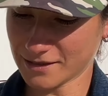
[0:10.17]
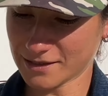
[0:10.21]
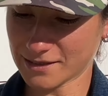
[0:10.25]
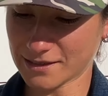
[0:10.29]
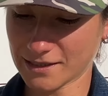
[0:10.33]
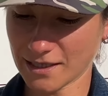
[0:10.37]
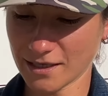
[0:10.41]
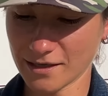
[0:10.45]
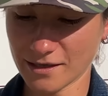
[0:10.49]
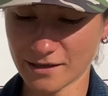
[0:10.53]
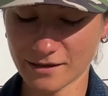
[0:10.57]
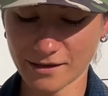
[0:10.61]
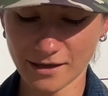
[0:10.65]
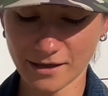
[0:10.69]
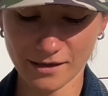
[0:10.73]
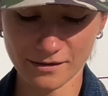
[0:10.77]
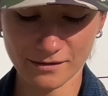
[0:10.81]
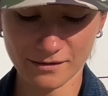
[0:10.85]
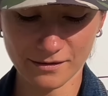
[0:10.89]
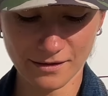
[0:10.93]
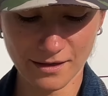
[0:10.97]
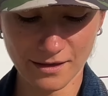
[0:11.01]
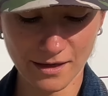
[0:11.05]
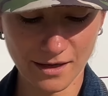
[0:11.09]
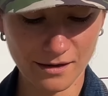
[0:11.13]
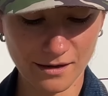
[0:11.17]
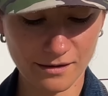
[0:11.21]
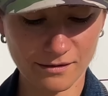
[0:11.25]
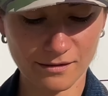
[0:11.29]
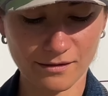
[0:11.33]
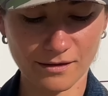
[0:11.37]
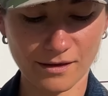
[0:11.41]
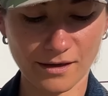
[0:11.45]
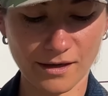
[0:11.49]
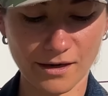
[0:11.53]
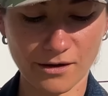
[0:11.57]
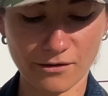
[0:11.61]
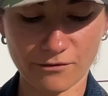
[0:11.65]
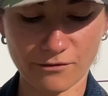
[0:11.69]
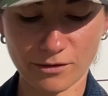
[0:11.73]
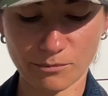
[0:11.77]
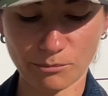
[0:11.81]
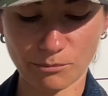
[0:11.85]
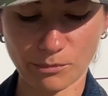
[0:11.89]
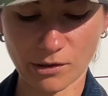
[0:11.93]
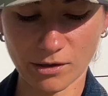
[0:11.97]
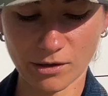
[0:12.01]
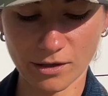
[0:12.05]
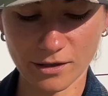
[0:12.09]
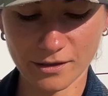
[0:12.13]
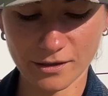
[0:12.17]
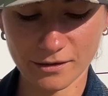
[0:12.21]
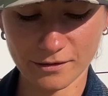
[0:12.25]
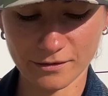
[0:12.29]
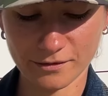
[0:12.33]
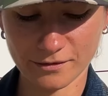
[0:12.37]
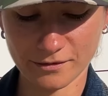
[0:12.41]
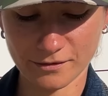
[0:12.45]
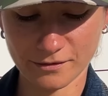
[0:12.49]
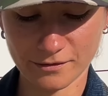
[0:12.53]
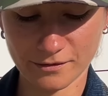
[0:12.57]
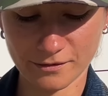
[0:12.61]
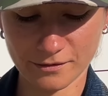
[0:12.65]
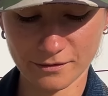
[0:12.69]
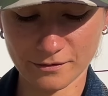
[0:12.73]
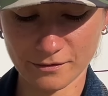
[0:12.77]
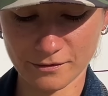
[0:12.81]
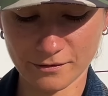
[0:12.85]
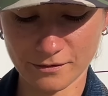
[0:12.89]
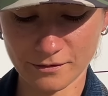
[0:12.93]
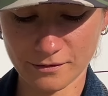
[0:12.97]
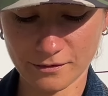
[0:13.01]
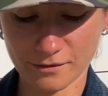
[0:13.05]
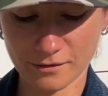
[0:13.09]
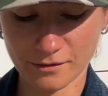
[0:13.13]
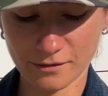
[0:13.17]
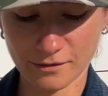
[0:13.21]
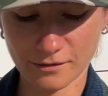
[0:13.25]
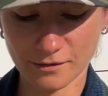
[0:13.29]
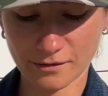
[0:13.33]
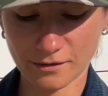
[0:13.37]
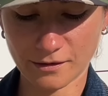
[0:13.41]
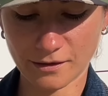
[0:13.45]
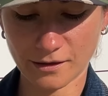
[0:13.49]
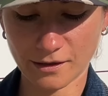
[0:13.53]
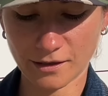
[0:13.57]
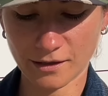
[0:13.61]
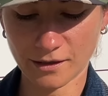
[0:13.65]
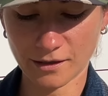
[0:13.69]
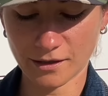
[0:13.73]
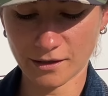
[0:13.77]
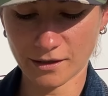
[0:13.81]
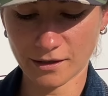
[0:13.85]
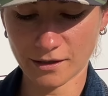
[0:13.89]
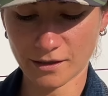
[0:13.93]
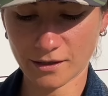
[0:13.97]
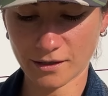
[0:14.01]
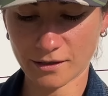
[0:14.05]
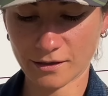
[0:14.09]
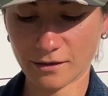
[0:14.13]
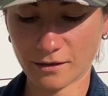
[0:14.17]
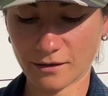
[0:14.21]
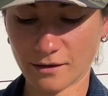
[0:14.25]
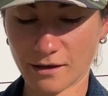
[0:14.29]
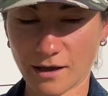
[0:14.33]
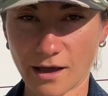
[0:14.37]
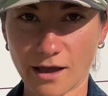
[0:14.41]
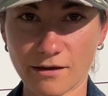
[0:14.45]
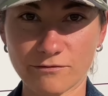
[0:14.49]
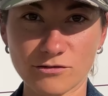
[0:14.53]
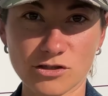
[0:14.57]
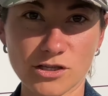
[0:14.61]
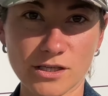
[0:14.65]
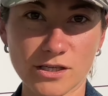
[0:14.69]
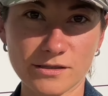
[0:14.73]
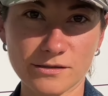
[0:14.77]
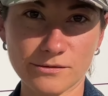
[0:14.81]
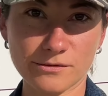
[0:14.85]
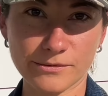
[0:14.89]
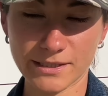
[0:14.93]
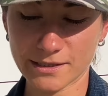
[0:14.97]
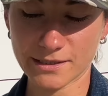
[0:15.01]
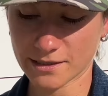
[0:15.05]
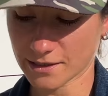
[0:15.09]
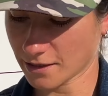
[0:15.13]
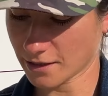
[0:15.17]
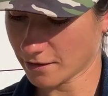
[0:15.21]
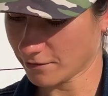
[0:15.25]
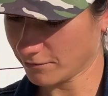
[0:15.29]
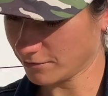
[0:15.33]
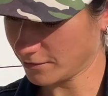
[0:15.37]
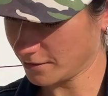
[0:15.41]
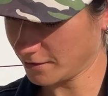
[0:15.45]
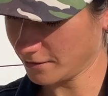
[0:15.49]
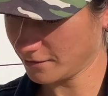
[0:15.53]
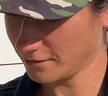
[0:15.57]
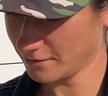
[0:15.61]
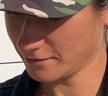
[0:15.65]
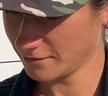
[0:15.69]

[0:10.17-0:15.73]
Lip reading: Sunny day today at the caravan park, and I've just received